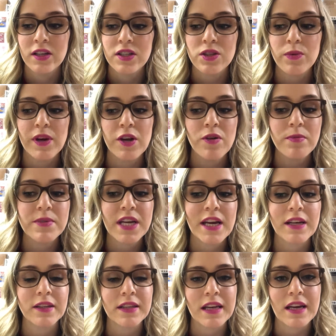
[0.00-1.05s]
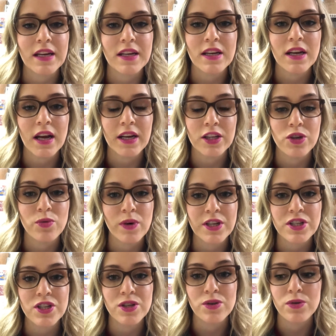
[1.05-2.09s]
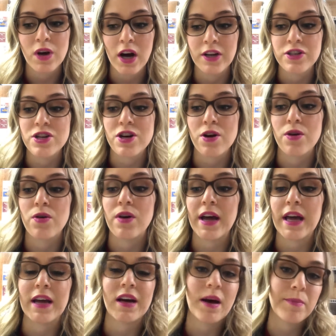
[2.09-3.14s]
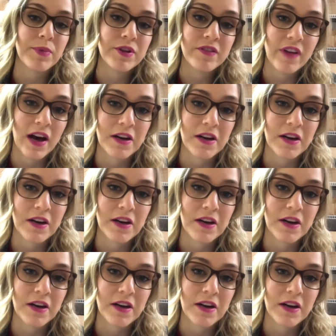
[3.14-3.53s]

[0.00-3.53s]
So when you obtain a lead, you want to undergo a couple of